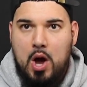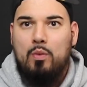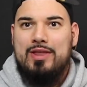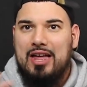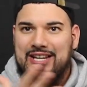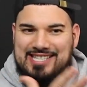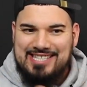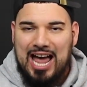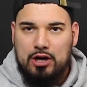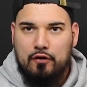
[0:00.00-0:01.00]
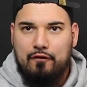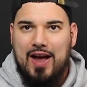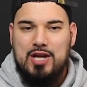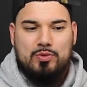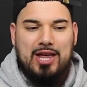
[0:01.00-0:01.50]
Without a
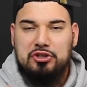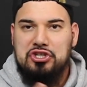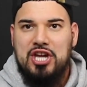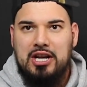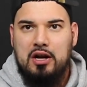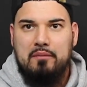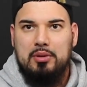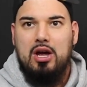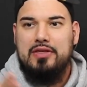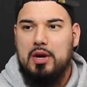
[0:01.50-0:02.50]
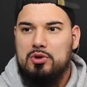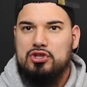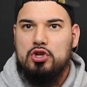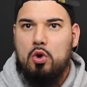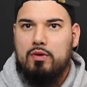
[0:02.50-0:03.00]
sacrifice, without the shedding of blood, there
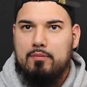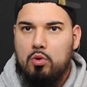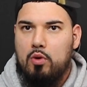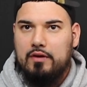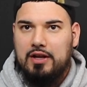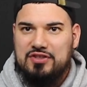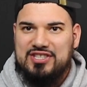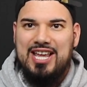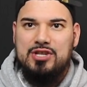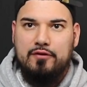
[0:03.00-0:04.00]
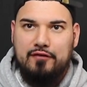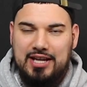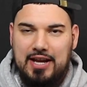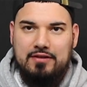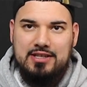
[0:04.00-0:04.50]
was no removal of sins or
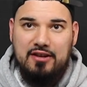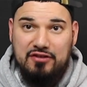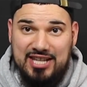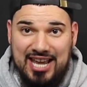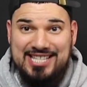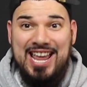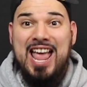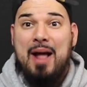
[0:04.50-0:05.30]
forgiveness of sins.